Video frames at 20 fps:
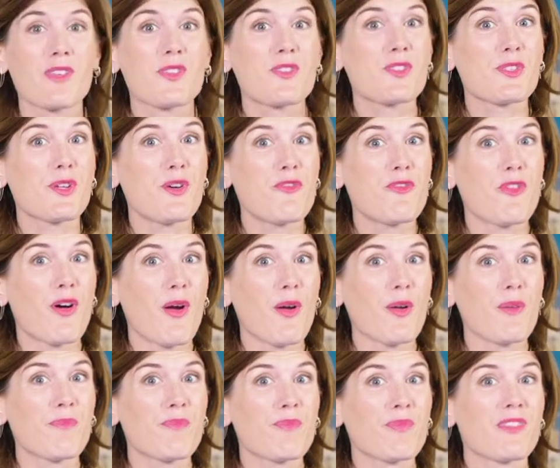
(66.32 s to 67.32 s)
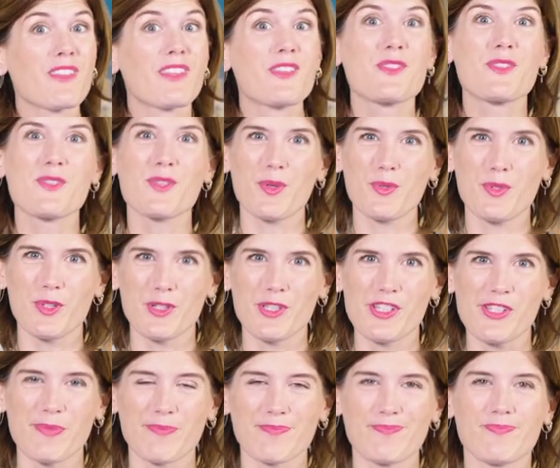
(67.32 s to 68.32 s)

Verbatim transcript: So far, so good.